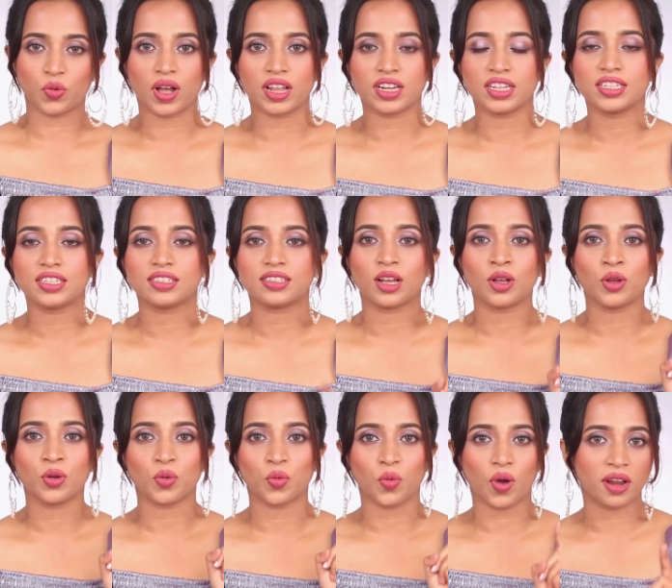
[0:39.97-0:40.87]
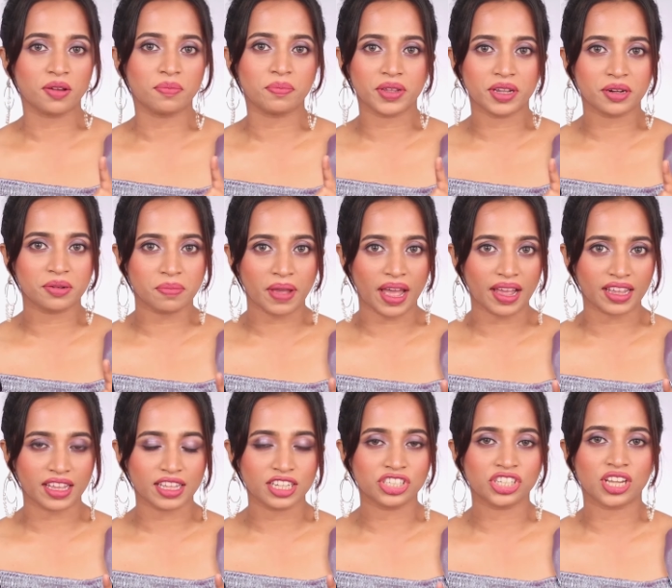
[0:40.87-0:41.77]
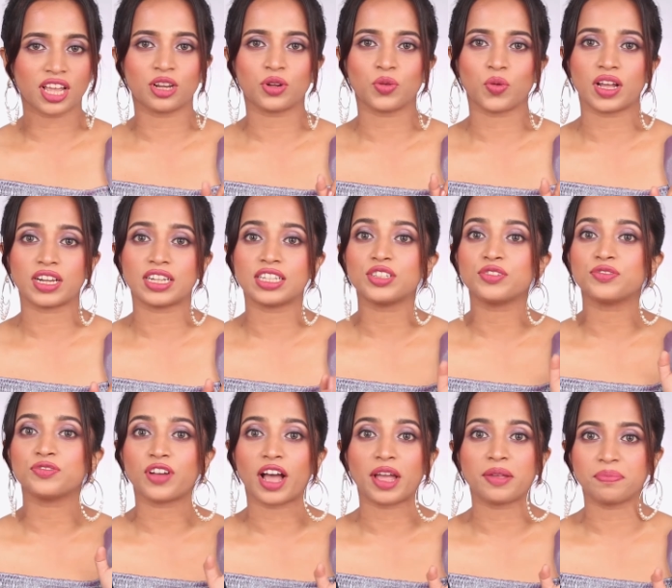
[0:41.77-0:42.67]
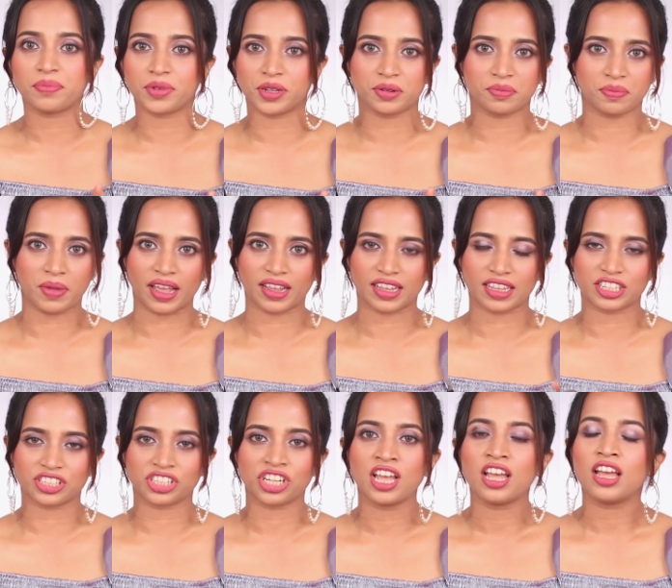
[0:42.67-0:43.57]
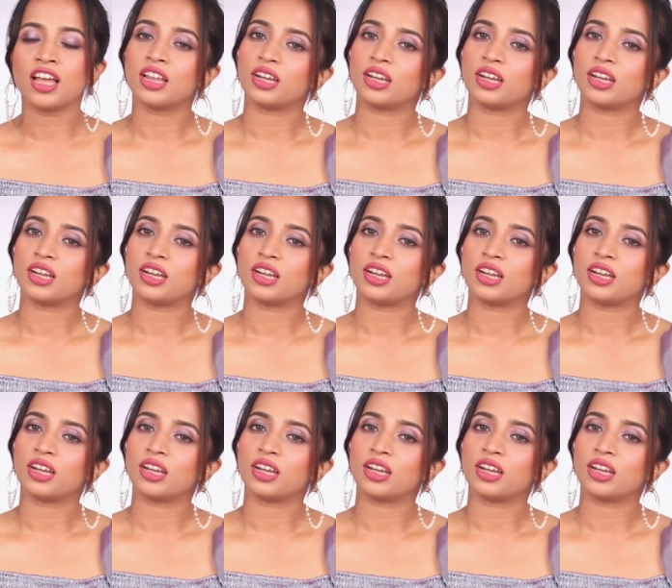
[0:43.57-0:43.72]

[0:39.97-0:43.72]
One is the one-pair package and one is five-pair package.